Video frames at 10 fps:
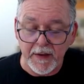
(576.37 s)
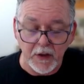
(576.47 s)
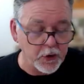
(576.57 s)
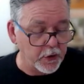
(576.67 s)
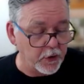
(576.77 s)

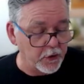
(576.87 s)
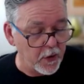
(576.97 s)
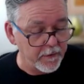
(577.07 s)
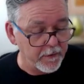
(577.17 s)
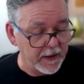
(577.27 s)
you can do
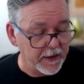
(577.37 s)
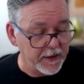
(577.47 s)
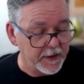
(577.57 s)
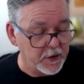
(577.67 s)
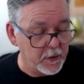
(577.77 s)
over here is
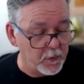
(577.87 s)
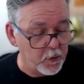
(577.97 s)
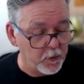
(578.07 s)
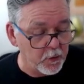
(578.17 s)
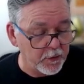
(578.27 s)
to move
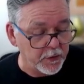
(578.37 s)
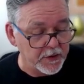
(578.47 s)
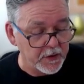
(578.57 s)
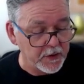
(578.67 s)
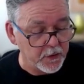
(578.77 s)
your students
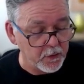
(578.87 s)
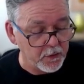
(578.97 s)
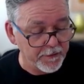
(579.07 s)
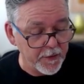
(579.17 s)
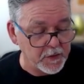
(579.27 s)
into
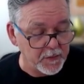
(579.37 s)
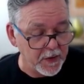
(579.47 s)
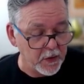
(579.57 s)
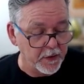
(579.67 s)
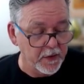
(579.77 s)
focus
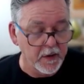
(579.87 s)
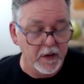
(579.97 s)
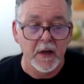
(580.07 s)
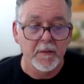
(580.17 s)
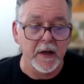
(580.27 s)
mode
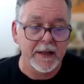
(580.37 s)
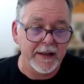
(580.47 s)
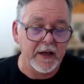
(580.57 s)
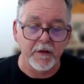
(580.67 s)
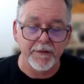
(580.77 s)
by
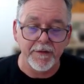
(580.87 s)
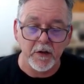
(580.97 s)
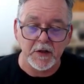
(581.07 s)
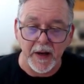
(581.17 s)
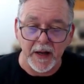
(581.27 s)
clicking on the
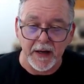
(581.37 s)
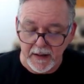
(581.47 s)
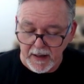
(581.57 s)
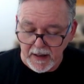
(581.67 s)
focus button,